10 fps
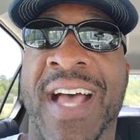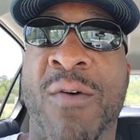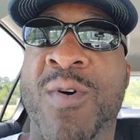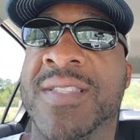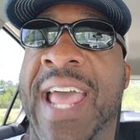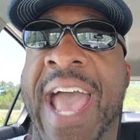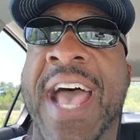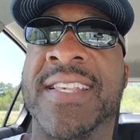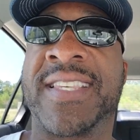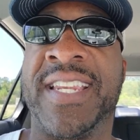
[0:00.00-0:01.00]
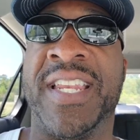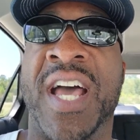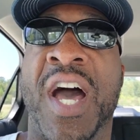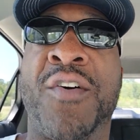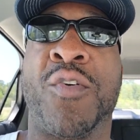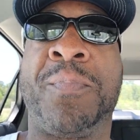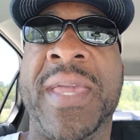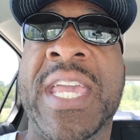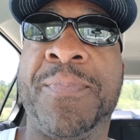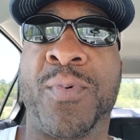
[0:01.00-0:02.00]
wasn't asking in other
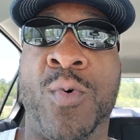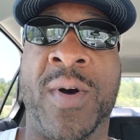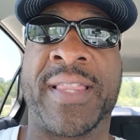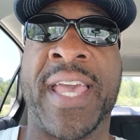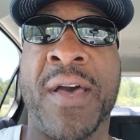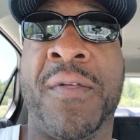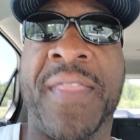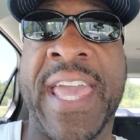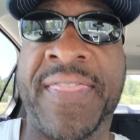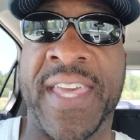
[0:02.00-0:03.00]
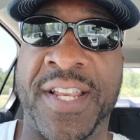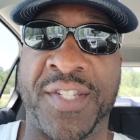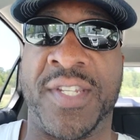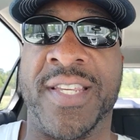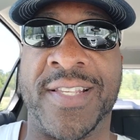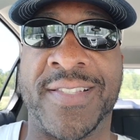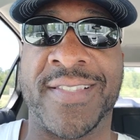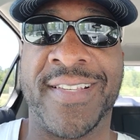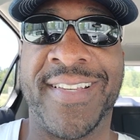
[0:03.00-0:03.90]
people what the hell they think she is.